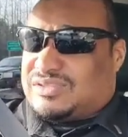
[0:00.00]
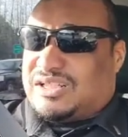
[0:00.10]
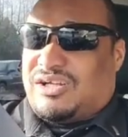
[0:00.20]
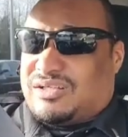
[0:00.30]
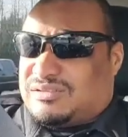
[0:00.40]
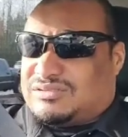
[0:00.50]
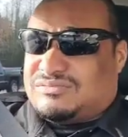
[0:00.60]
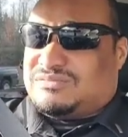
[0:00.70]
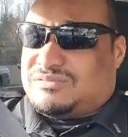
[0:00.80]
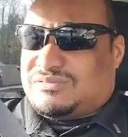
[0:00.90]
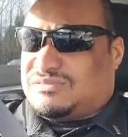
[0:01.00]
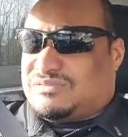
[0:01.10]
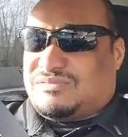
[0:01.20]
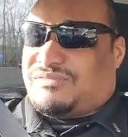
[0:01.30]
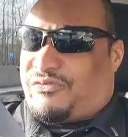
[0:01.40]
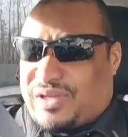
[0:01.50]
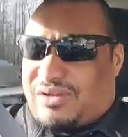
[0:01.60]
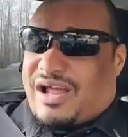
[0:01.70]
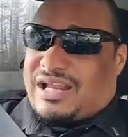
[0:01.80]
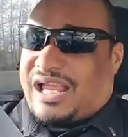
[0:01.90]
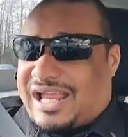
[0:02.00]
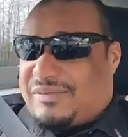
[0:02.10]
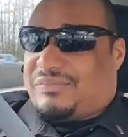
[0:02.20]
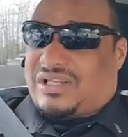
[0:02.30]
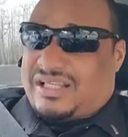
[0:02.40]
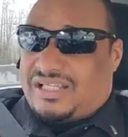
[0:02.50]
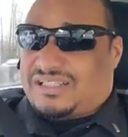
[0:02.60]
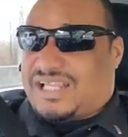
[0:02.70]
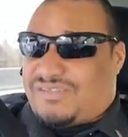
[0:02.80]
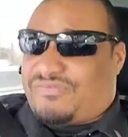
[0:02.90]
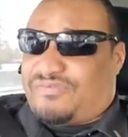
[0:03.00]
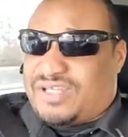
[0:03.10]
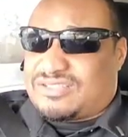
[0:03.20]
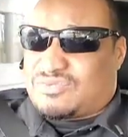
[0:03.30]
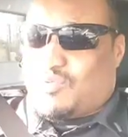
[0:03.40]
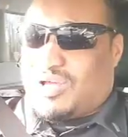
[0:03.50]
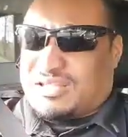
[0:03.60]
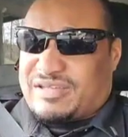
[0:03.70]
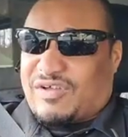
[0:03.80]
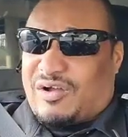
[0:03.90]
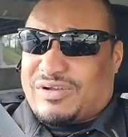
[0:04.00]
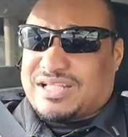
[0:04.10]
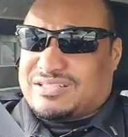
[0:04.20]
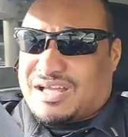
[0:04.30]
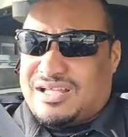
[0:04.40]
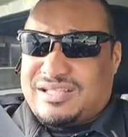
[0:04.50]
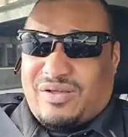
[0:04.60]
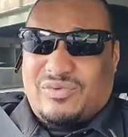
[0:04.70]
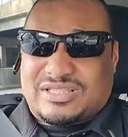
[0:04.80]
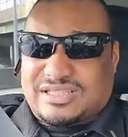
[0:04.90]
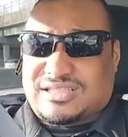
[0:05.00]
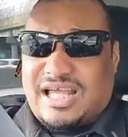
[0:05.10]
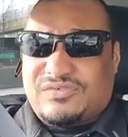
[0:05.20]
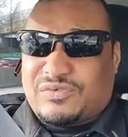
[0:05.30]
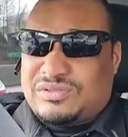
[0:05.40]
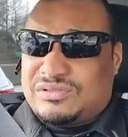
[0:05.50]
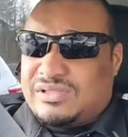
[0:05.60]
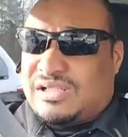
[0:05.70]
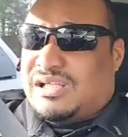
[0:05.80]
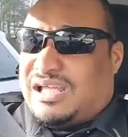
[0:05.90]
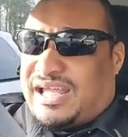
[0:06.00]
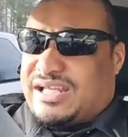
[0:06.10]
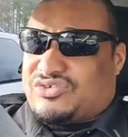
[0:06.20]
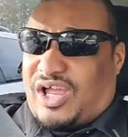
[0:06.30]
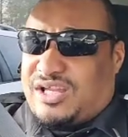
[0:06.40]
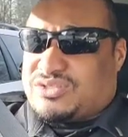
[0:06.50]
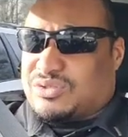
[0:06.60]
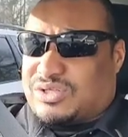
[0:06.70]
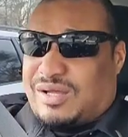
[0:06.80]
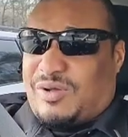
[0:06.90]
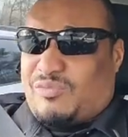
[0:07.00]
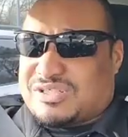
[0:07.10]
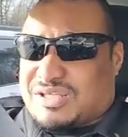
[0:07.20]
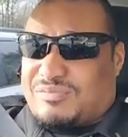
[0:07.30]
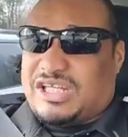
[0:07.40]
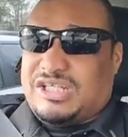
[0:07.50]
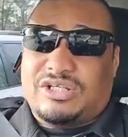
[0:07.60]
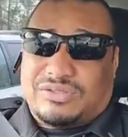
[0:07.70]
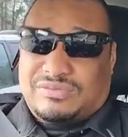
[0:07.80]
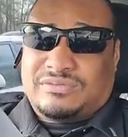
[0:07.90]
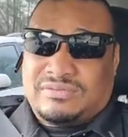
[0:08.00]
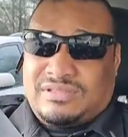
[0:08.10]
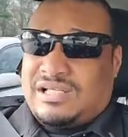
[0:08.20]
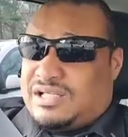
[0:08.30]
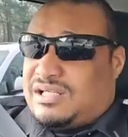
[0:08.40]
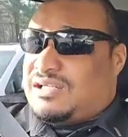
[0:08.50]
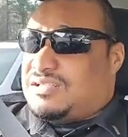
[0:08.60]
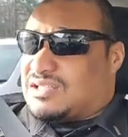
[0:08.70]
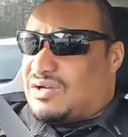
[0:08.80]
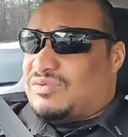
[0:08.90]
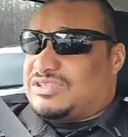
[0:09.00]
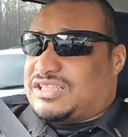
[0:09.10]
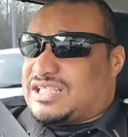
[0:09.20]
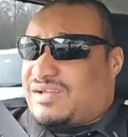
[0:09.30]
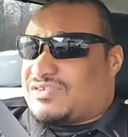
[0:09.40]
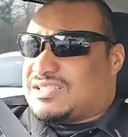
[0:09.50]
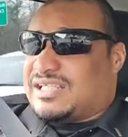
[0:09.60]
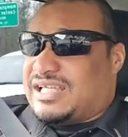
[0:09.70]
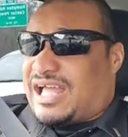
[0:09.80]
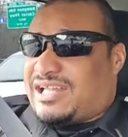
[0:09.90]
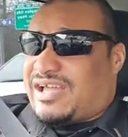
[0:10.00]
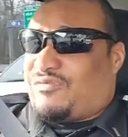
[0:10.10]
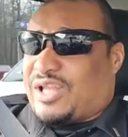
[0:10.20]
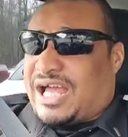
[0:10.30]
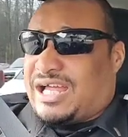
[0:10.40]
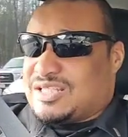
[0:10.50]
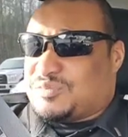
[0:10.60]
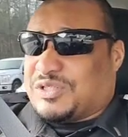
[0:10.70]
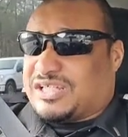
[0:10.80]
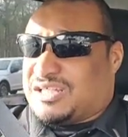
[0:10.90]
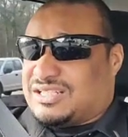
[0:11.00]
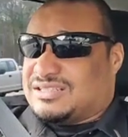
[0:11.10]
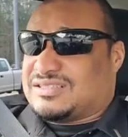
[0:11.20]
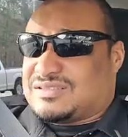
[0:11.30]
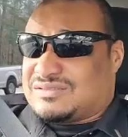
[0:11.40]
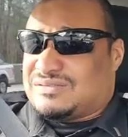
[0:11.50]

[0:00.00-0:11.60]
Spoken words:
They're going to figure out a game plan that fits what they've already done that was successful and try to come up with something new. So we'll just have to see how that flies, because